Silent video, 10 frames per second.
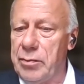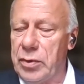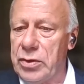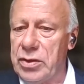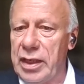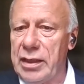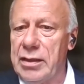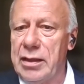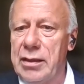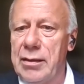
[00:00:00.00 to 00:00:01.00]

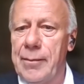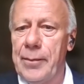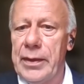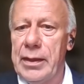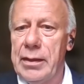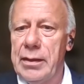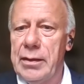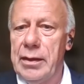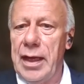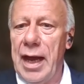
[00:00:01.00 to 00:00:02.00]
protecting
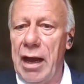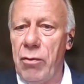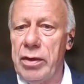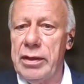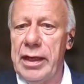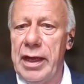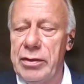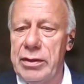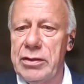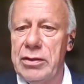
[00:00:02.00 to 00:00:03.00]
our
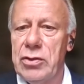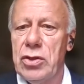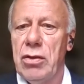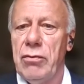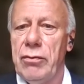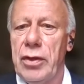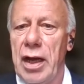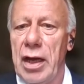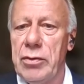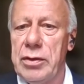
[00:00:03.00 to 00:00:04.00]
heritage
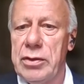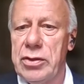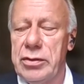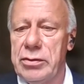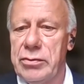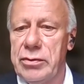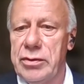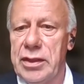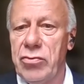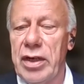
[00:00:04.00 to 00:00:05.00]
for our children
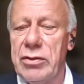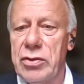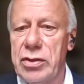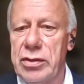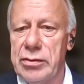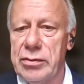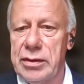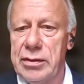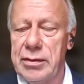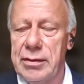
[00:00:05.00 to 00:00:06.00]
and
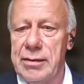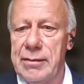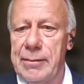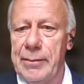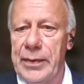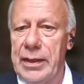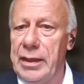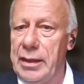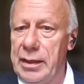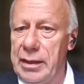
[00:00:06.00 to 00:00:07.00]
grandchildren.
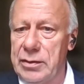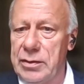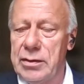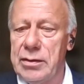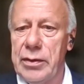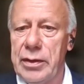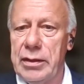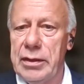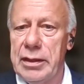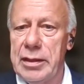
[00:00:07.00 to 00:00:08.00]
It's the
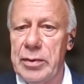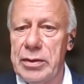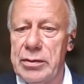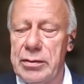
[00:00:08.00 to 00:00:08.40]
climate.